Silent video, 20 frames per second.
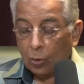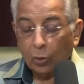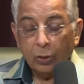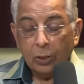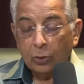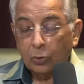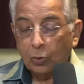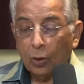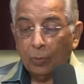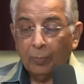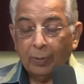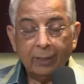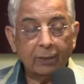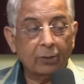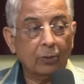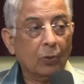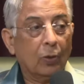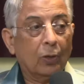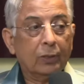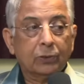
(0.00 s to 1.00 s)
need to amend the
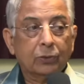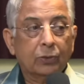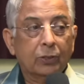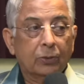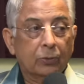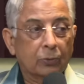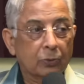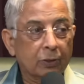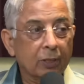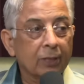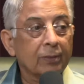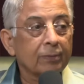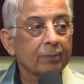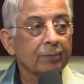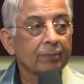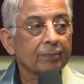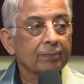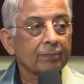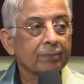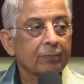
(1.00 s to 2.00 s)
Constitution.
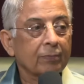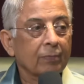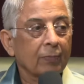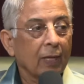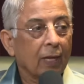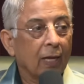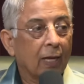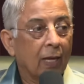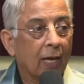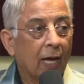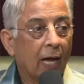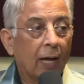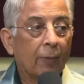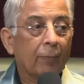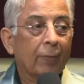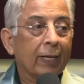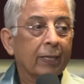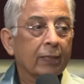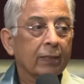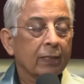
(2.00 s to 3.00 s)

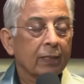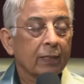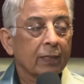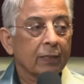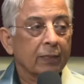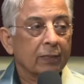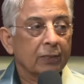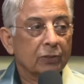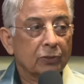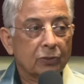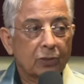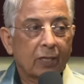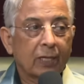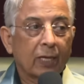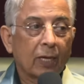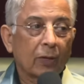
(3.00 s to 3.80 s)
Amend the Sharia